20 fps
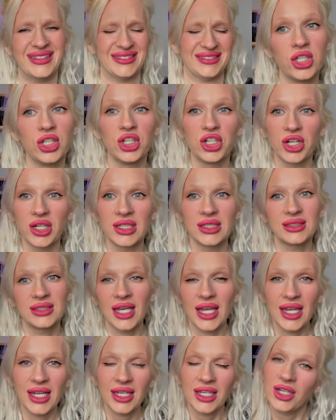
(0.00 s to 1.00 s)
You're gonna
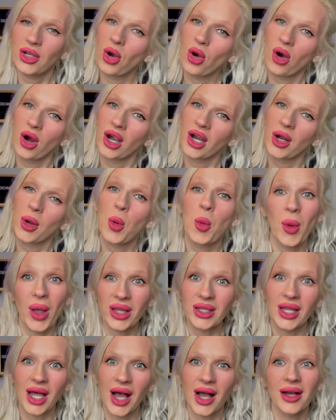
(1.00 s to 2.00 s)
take your
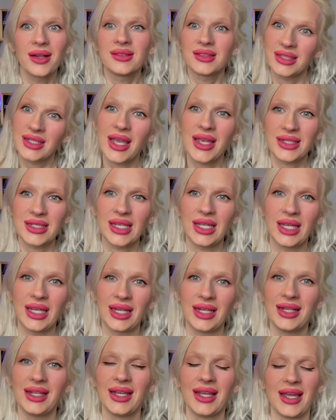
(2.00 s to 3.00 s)
Wella
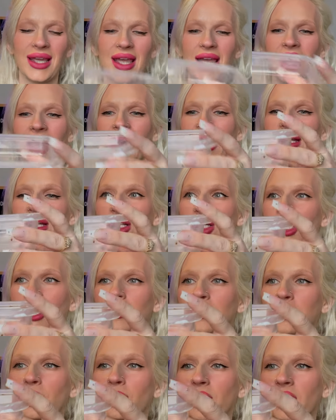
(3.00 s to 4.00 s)
T18 and you're gonna
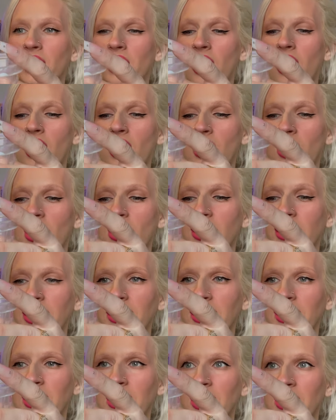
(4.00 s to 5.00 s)
pour it all
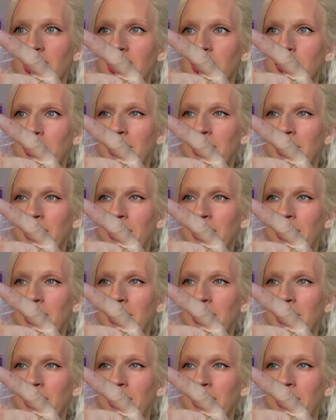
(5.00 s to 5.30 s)
in here.